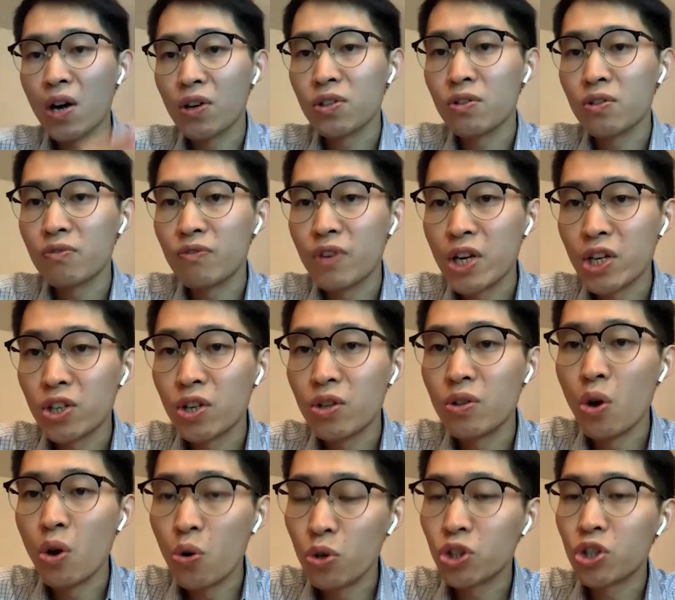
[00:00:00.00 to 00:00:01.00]

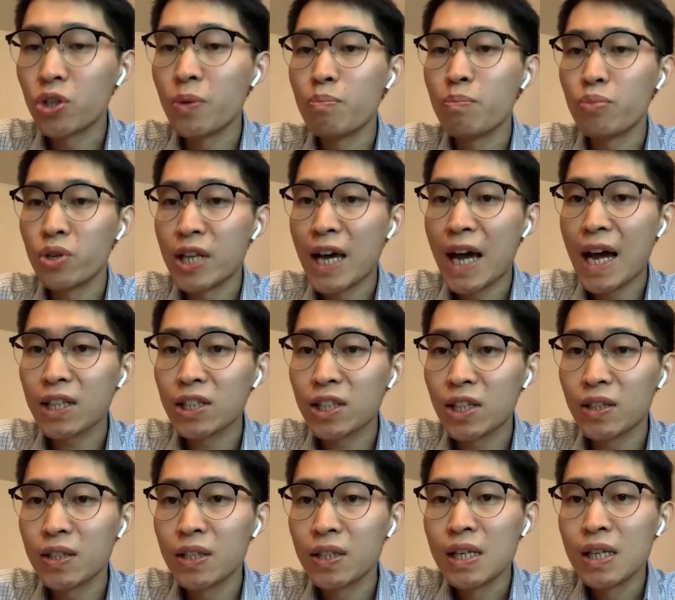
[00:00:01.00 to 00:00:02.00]
conservation, ocean
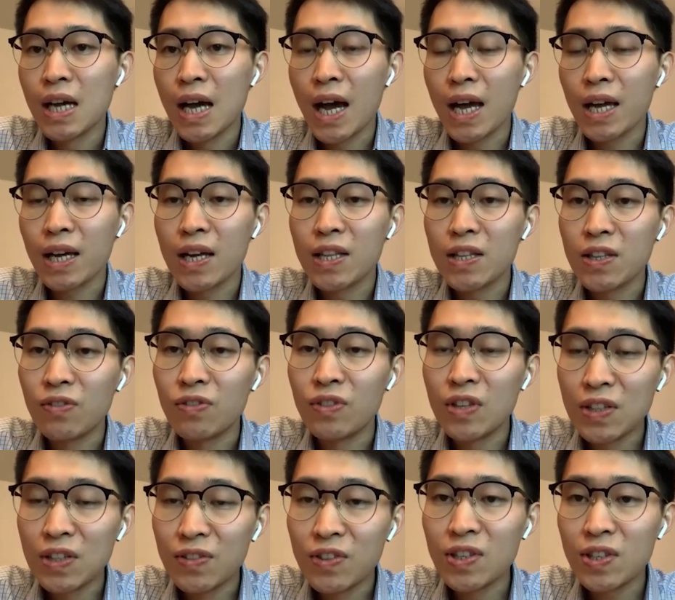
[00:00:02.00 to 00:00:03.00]
protection, I can
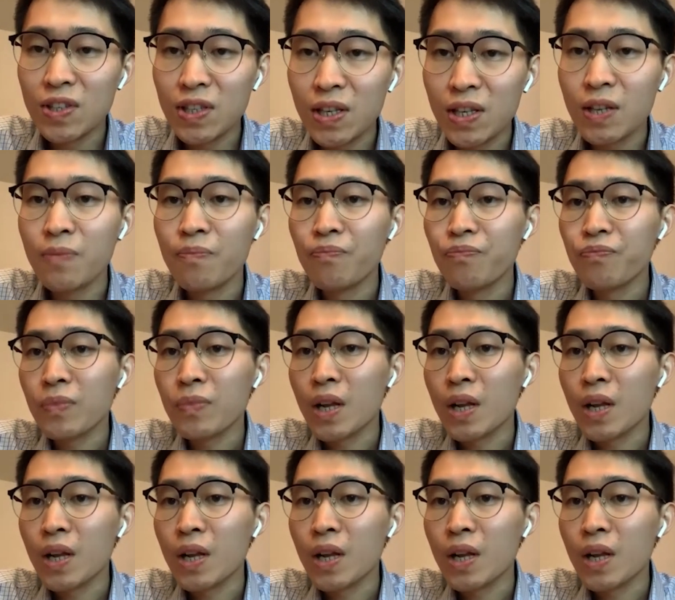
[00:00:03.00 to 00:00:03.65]
indeed see,